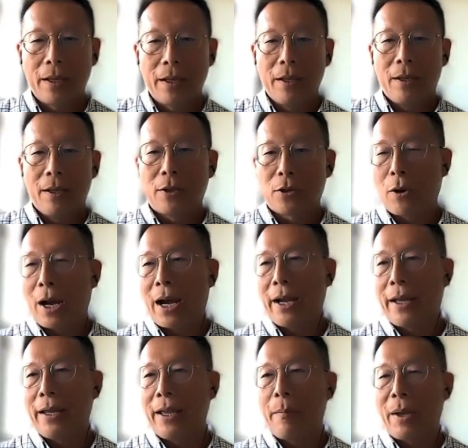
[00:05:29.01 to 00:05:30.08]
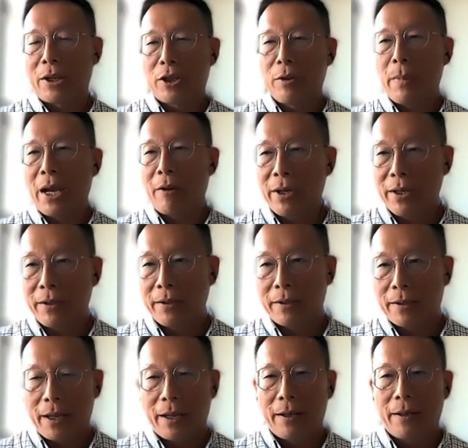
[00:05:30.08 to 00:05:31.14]
Mm. So I am actually married
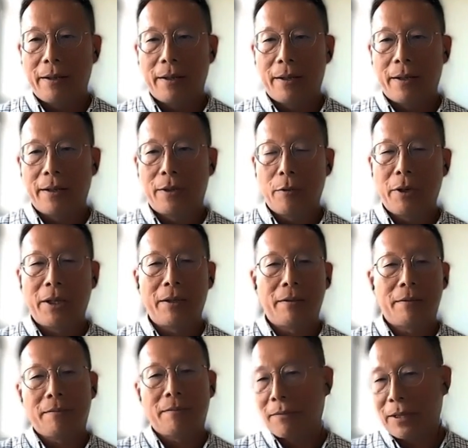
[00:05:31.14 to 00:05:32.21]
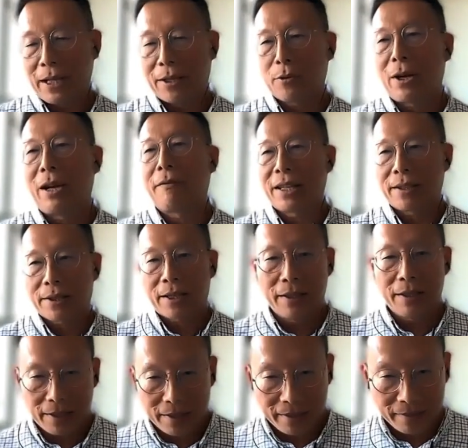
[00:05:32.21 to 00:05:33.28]
and uh, doing yeah. So I have six
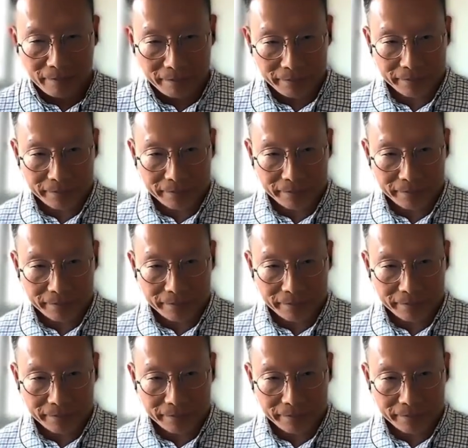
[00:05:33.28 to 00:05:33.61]
kids.